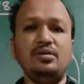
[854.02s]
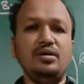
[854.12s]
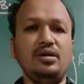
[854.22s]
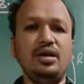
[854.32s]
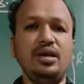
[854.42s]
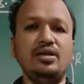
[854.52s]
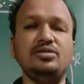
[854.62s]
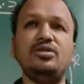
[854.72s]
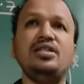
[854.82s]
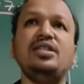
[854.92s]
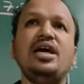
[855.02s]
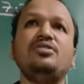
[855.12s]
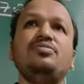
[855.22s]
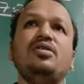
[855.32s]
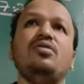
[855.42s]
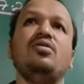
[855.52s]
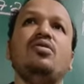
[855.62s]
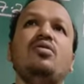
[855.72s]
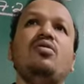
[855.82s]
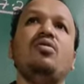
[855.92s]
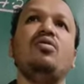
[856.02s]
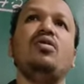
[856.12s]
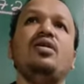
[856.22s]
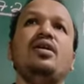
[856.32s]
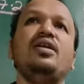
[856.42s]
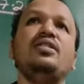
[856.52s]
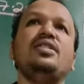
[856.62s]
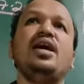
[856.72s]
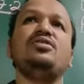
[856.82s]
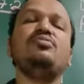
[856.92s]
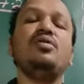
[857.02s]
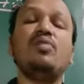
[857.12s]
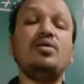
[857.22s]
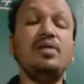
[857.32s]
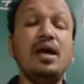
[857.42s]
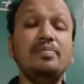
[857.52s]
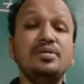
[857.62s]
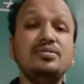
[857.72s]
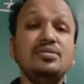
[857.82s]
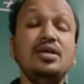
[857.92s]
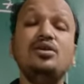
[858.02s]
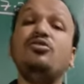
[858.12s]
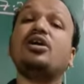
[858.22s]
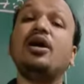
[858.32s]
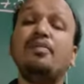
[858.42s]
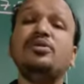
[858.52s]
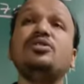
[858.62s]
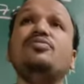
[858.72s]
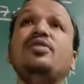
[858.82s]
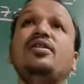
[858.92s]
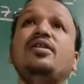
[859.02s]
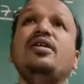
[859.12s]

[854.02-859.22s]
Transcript: Okay, so in that way what will happen? Your computer will,